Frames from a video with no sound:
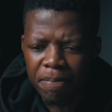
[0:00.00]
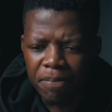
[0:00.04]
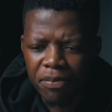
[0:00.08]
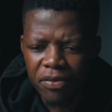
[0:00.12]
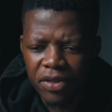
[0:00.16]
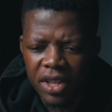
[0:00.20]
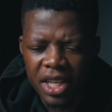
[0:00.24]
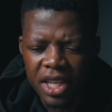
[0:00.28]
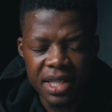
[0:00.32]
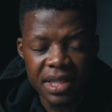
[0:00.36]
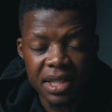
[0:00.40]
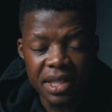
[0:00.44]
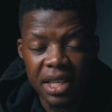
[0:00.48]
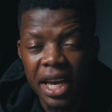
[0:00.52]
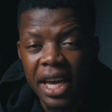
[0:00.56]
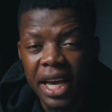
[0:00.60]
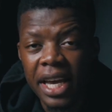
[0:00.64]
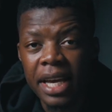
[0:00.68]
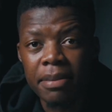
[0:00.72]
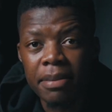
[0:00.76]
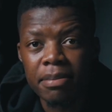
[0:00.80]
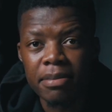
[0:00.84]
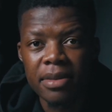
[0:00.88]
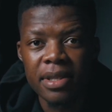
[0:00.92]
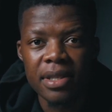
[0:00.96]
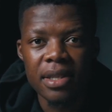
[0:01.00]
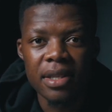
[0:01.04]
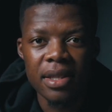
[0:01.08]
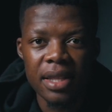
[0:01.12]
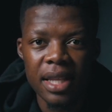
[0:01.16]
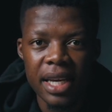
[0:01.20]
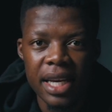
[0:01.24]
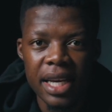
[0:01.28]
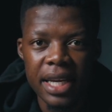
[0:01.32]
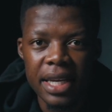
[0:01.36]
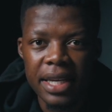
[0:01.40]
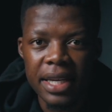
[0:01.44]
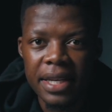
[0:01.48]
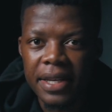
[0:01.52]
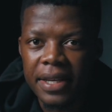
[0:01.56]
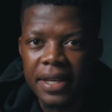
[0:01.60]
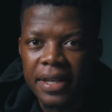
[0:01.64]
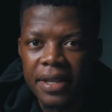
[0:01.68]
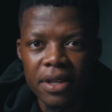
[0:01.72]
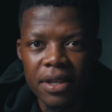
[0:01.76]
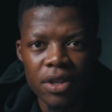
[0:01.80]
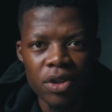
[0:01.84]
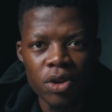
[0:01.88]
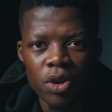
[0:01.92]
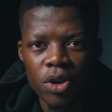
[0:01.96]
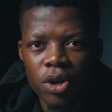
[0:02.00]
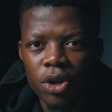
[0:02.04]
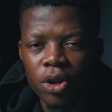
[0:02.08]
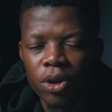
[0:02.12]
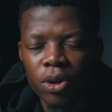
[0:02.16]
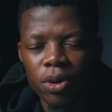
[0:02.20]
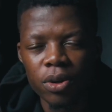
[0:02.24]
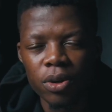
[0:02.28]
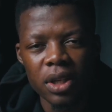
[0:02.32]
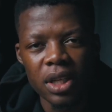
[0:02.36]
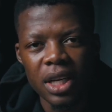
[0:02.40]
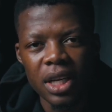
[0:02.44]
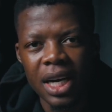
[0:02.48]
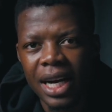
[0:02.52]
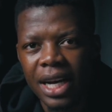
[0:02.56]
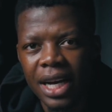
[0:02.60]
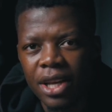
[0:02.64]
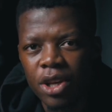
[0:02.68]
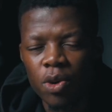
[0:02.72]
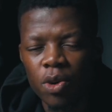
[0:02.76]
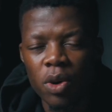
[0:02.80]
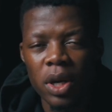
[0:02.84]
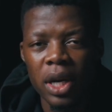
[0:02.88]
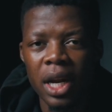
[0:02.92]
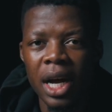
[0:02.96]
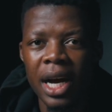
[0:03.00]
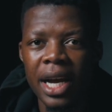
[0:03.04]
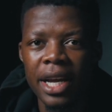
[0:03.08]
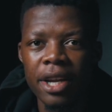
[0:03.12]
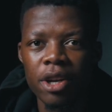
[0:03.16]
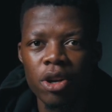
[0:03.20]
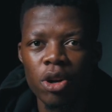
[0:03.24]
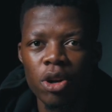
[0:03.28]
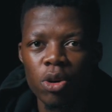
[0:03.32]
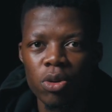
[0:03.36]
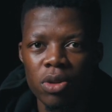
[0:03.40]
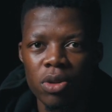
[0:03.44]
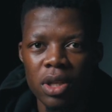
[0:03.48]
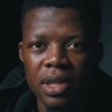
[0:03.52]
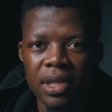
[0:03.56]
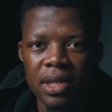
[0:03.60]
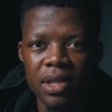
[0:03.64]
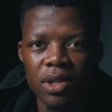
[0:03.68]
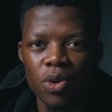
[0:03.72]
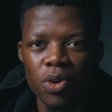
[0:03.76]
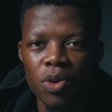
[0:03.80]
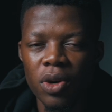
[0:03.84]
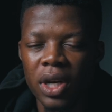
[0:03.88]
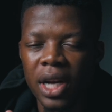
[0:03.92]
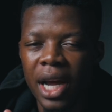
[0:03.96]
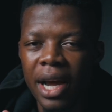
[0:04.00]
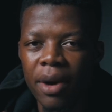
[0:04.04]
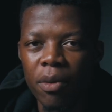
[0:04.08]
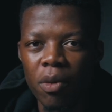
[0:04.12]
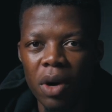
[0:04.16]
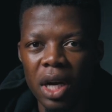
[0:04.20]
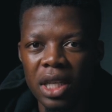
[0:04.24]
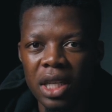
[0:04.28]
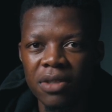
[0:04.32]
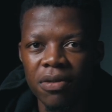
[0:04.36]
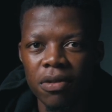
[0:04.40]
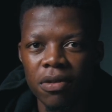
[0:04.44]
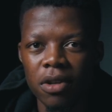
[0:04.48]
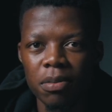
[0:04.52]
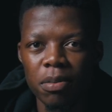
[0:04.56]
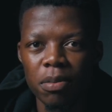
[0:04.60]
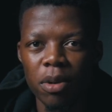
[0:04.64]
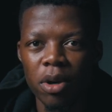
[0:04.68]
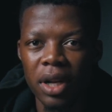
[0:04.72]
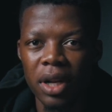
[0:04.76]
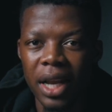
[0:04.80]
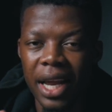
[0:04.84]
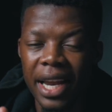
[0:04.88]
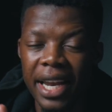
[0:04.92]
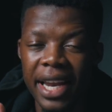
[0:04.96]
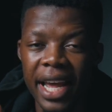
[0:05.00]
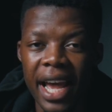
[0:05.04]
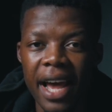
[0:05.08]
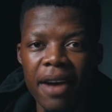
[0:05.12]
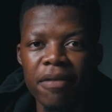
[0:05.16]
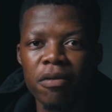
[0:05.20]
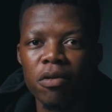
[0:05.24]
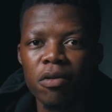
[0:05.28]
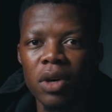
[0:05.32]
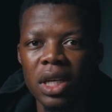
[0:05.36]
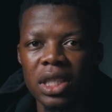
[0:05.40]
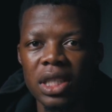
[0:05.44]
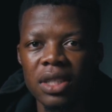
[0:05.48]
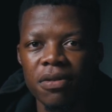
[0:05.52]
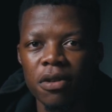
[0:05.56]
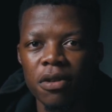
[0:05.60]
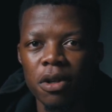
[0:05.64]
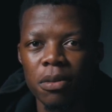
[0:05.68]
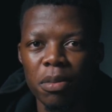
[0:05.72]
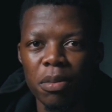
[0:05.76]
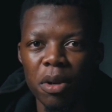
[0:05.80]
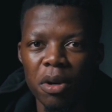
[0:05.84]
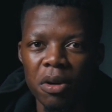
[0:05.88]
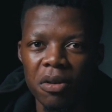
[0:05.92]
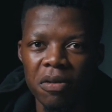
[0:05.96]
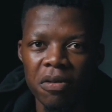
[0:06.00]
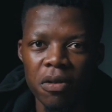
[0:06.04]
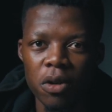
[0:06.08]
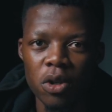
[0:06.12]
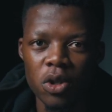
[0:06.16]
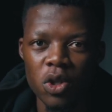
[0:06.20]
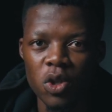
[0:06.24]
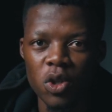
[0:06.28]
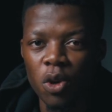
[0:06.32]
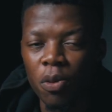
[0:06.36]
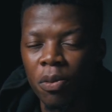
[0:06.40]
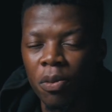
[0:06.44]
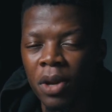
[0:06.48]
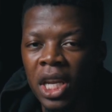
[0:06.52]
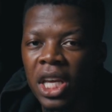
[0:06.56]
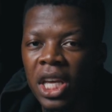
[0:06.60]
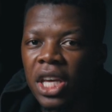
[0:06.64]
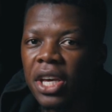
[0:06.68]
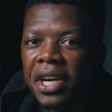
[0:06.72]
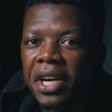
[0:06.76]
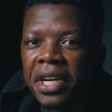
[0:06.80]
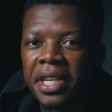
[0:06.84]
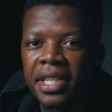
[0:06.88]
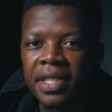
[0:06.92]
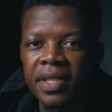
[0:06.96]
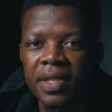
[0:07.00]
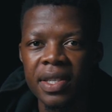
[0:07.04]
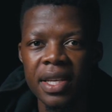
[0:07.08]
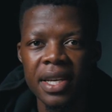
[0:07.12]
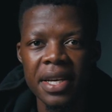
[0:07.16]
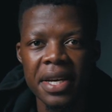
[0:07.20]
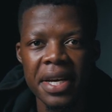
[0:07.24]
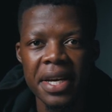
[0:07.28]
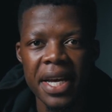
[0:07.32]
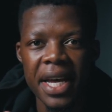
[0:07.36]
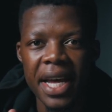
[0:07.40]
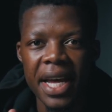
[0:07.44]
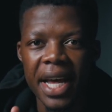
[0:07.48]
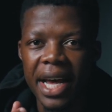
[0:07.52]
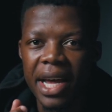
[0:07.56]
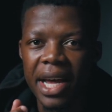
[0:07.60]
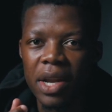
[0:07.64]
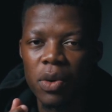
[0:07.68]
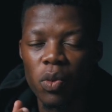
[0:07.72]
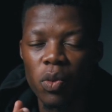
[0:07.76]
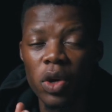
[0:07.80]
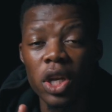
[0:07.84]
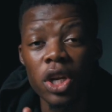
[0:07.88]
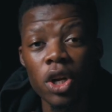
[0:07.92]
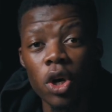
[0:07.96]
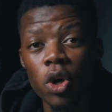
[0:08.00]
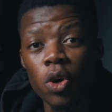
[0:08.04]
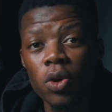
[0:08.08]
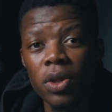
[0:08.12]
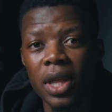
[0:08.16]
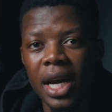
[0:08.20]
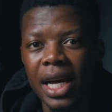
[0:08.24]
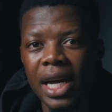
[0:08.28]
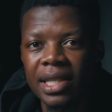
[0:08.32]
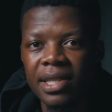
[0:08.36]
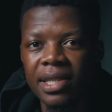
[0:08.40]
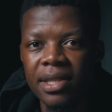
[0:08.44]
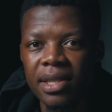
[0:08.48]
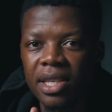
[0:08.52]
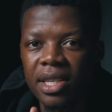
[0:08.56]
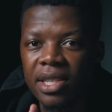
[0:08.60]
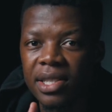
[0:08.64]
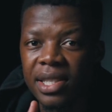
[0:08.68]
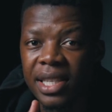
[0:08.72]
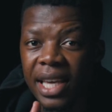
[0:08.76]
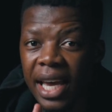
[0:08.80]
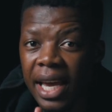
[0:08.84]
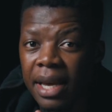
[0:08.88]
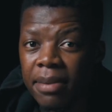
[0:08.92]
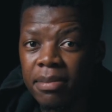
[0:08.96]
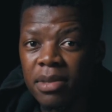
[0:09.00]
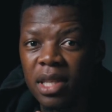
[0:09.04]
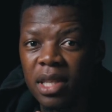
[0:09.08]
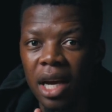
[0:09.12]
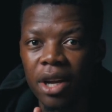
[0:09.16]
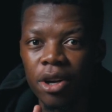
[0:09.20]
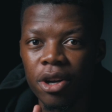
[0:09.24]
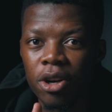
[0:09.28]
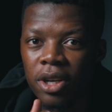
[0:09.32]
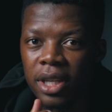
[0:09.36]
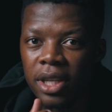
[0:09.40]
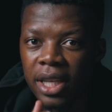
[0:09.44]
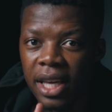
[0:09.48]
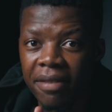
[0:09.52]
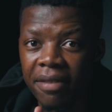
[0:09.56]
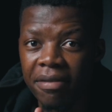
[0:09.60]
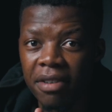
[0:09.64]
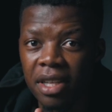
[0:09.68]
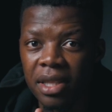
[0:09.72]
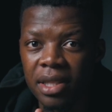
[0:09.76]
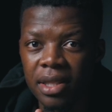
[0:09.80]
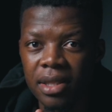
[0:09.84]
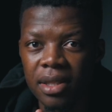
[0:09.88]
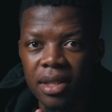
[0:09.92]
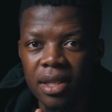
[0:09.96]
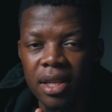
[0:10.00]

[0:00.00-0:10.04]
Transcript: These games, you and I know this. You and I watch football and have watched football for so many years. And we know that these games are not given.